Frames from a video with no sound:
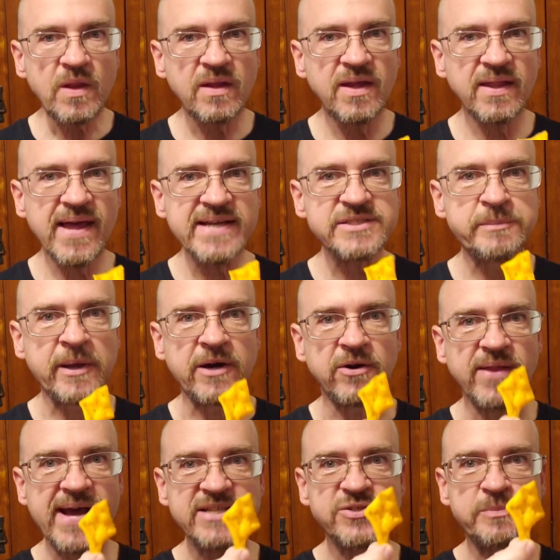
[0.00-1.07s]
Yeah, that's better.
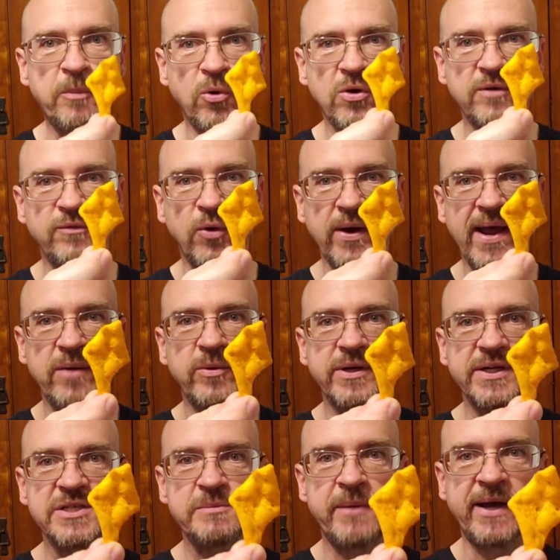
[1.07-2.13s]
That's more of what I would
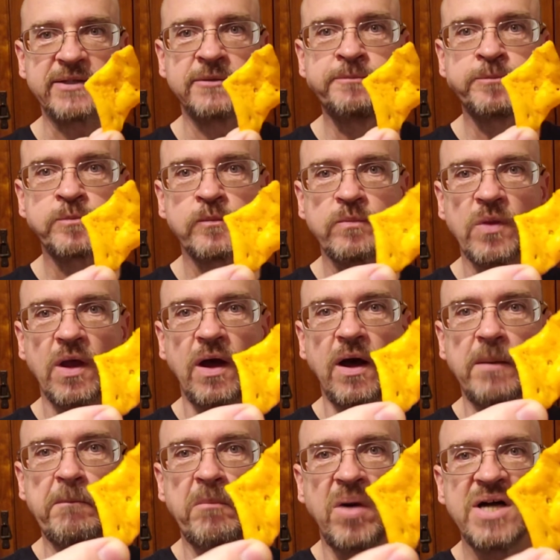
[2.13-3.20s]
expect.
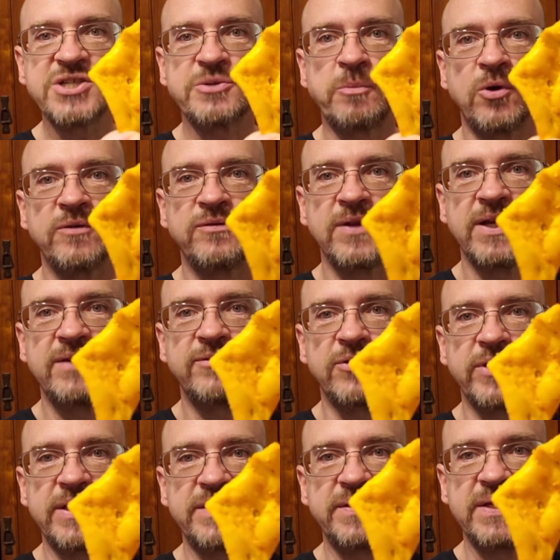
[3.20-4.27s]
Uh, much more
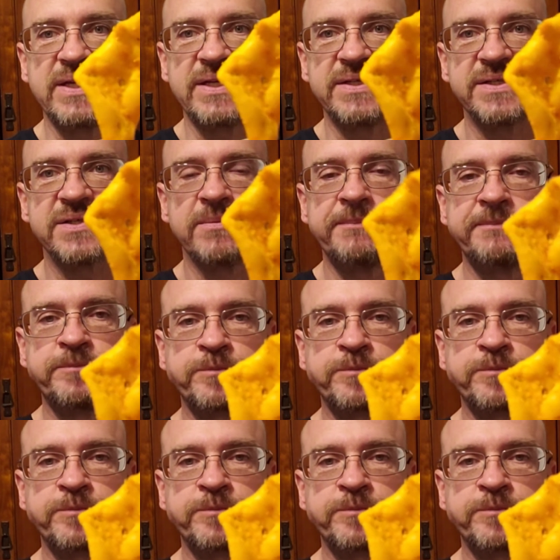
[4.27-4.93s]
flavor in these.